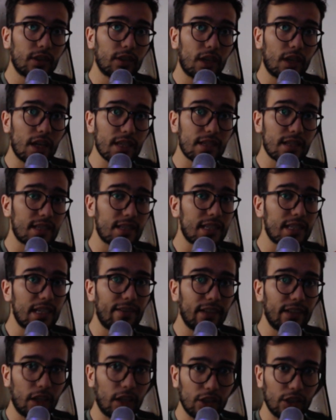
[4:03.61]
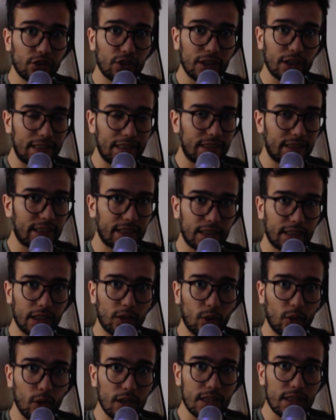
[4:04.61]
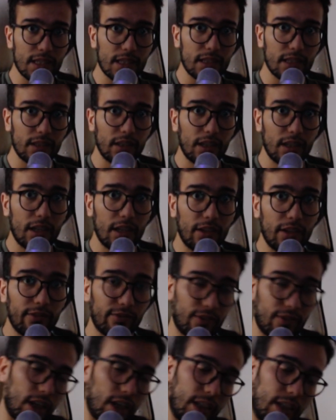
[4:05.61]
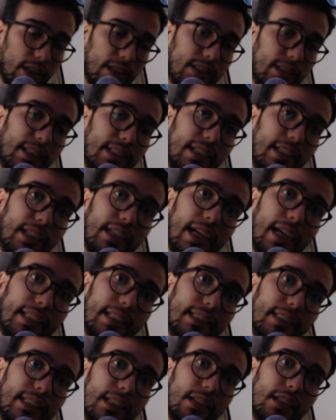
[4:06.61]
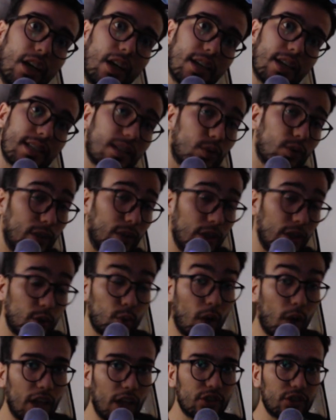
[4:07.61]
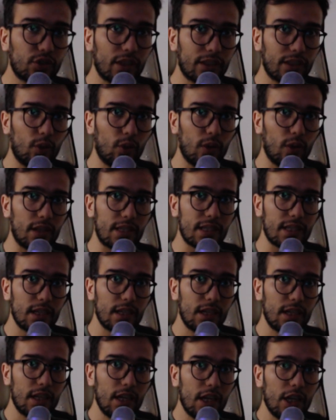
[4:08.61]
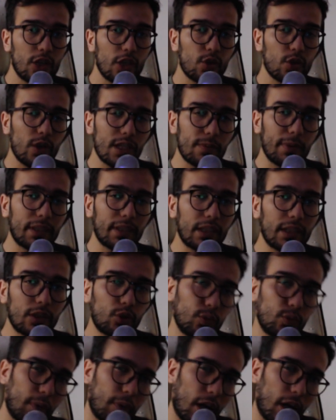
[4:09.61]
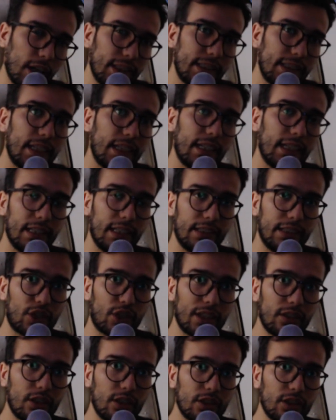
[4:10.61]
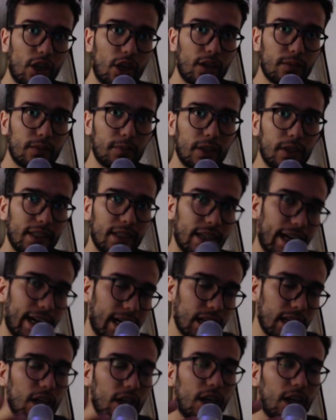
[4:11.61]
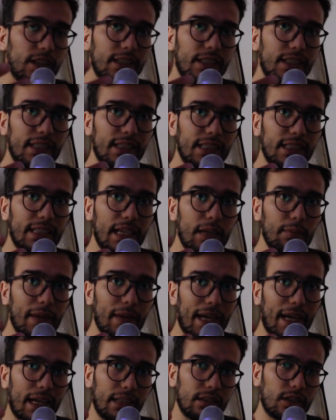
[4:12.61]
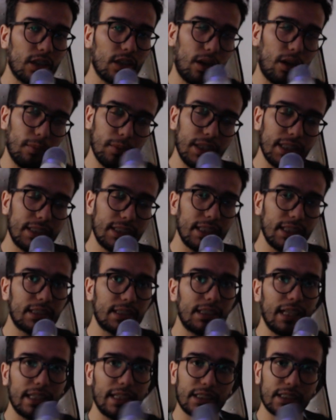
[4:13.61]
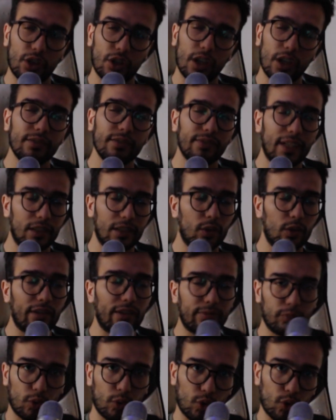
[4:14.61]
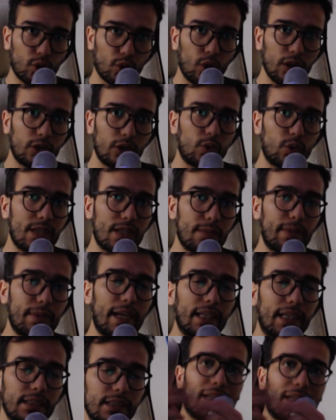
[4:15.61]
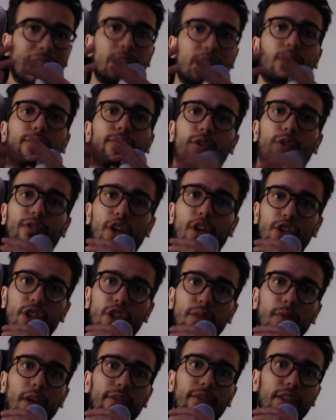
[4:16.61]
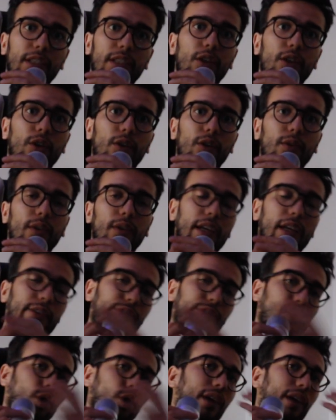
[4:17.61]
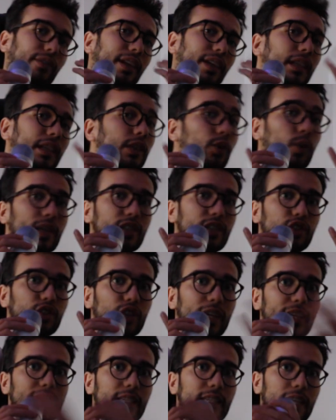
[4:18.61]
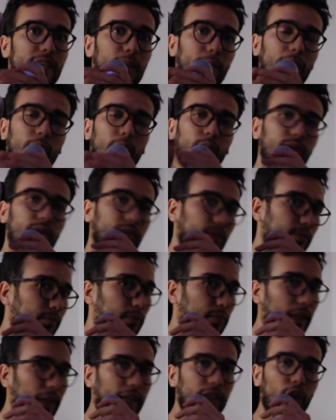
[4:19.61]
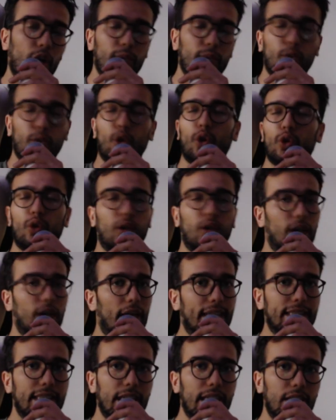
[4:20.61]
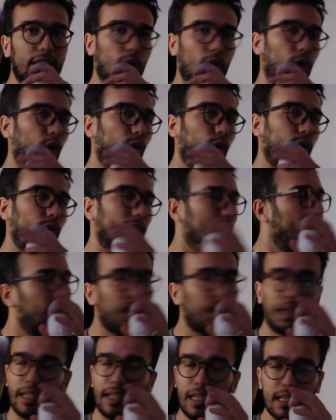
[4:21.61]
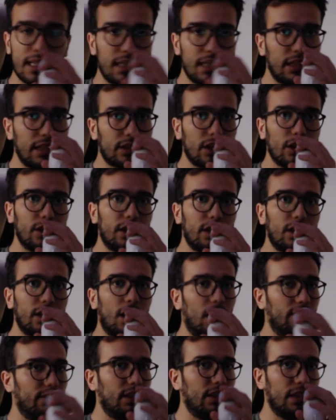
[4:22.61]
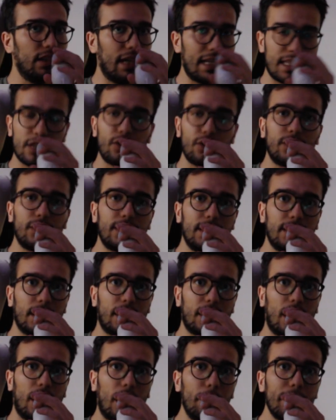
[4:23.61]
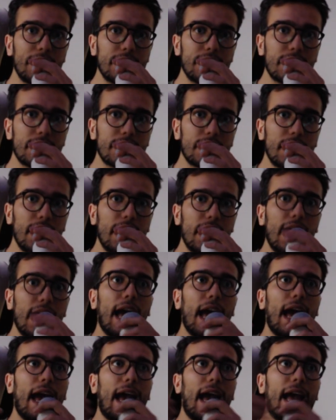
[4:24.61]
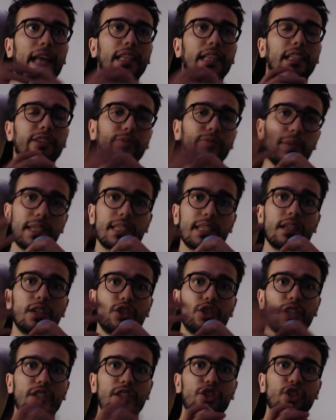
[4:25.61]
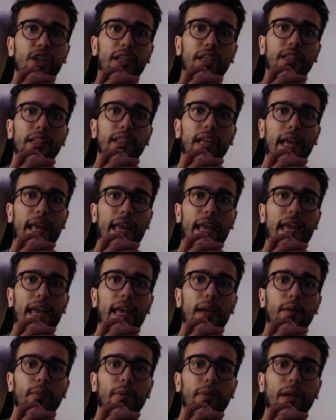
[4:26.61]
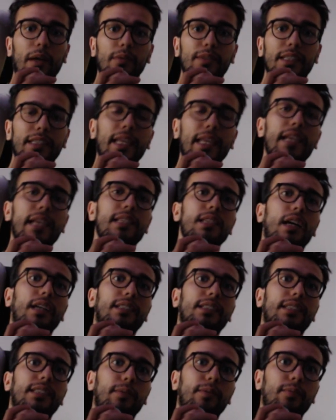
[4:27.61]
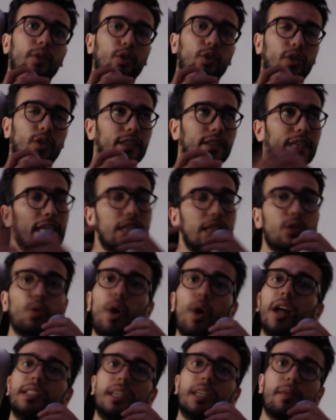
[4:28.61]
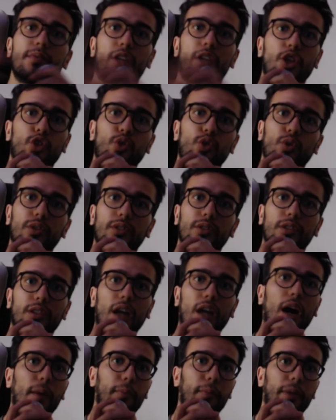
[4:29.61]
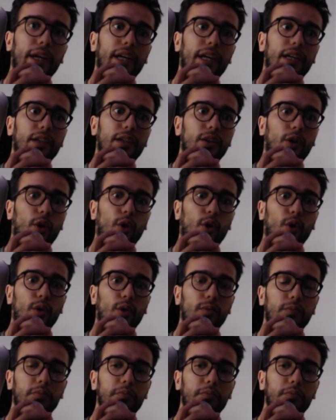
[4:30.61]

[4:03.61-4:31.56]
costs 730 golds, while the antique costs 2200 golds. So it's better to buy the dreadnought armor early on in the game and complete it later on when you have more gold to spend. Thank you for watching my video. If you have any questions about blade armor or antique or anything else, literally I will answer it in the comments. And give me a suggestion about the next item or the next two items I should compare, or